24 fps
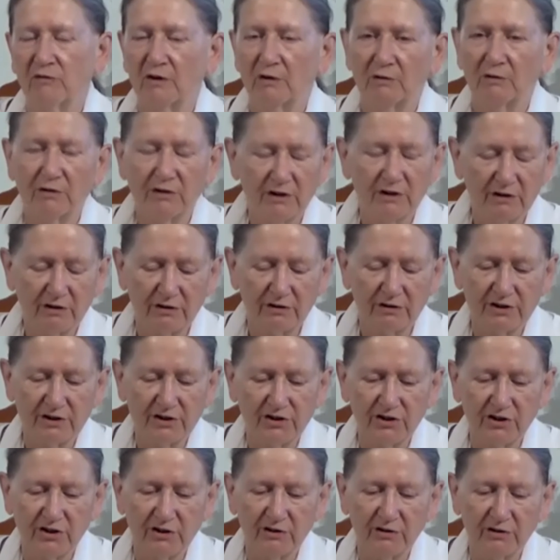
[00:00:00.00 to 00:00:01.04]
For the
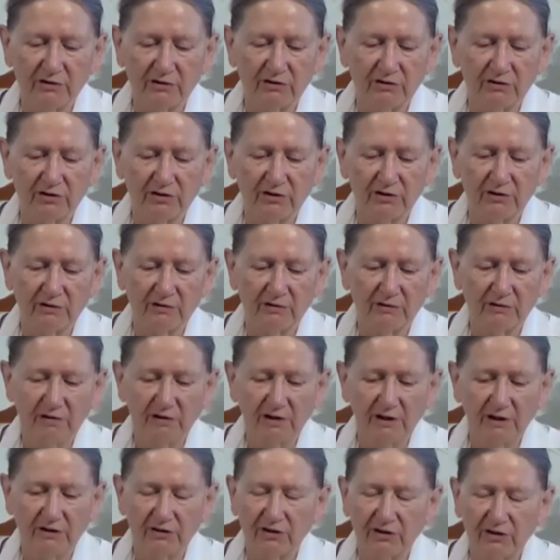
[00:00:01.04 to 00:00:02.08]
Christians,
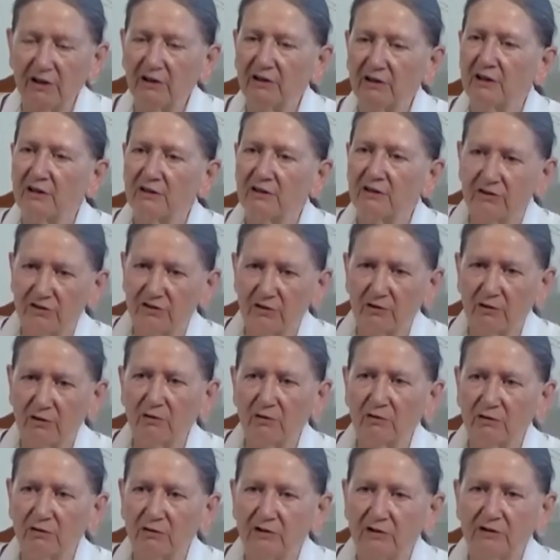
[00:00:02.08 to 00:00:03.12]
they say there is
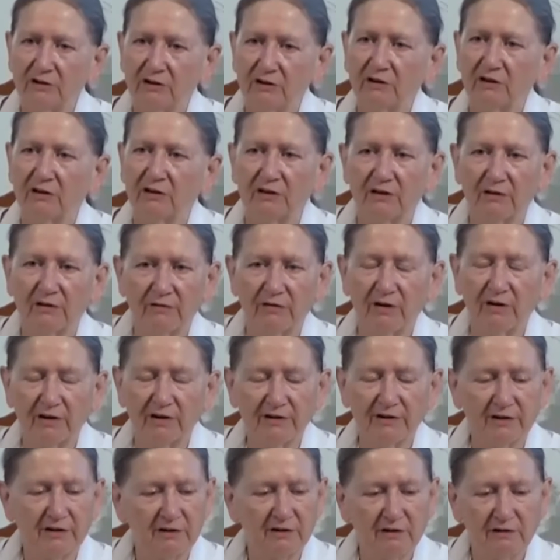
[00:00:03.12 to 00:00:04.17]
God, the
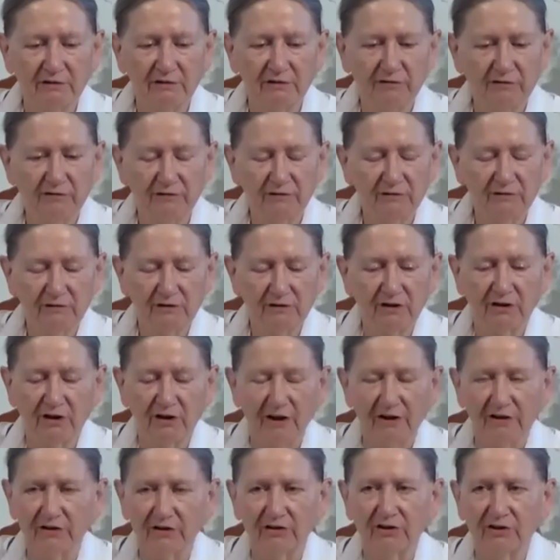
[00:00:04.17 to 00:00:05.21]
Father of
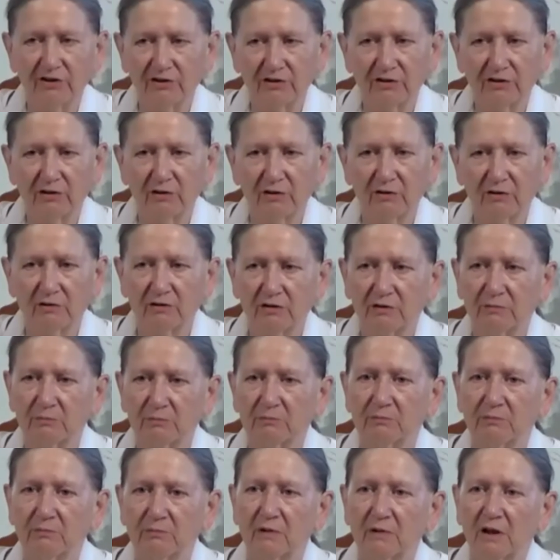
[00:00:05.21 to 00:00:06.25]
Christ is God.
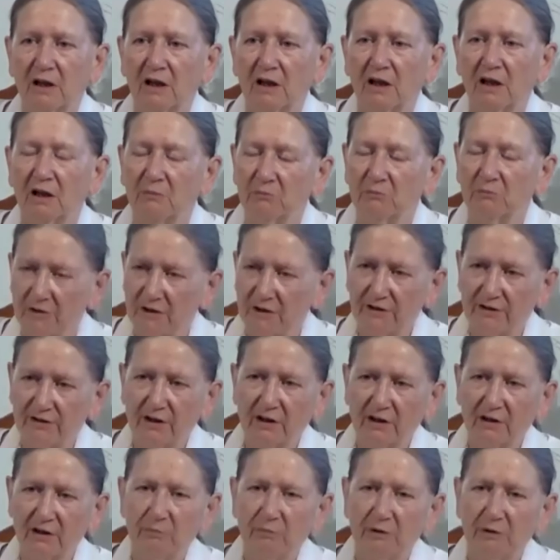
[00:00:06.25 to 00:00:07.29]
But they
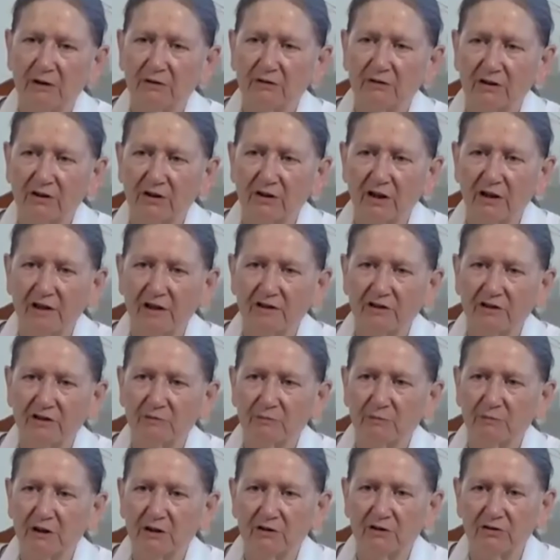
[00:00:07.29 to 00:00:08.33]
think about Christ
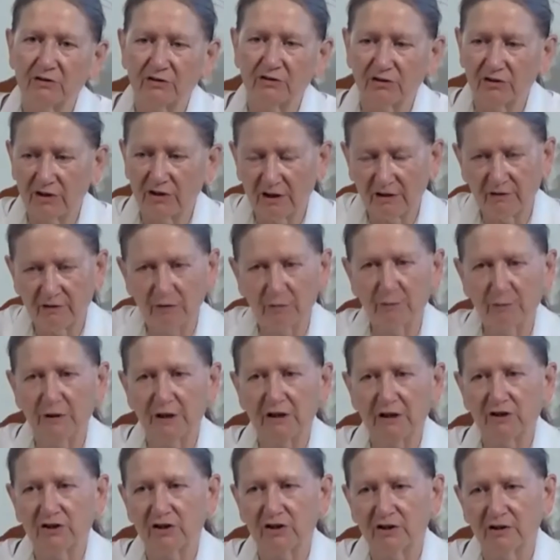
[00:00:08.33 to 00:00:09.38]
because they have a
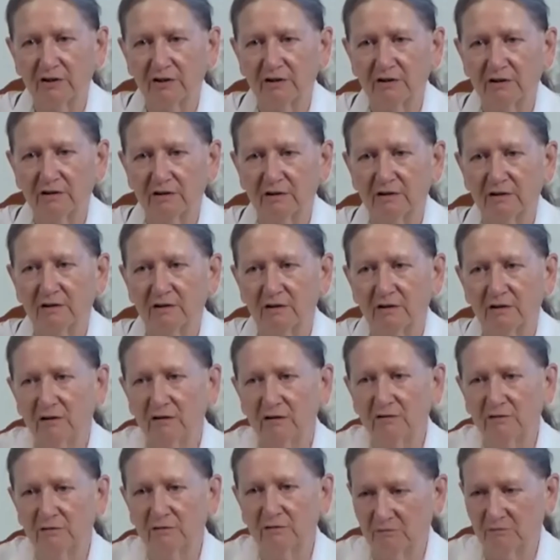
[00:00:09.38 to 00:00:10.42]
picture
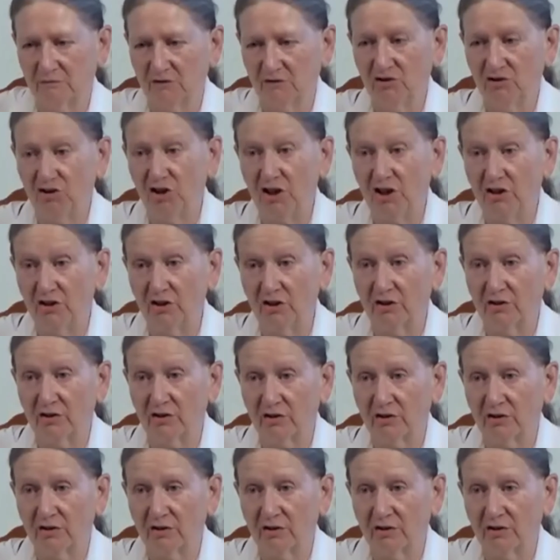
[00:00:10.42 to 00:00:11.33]
of Jesus.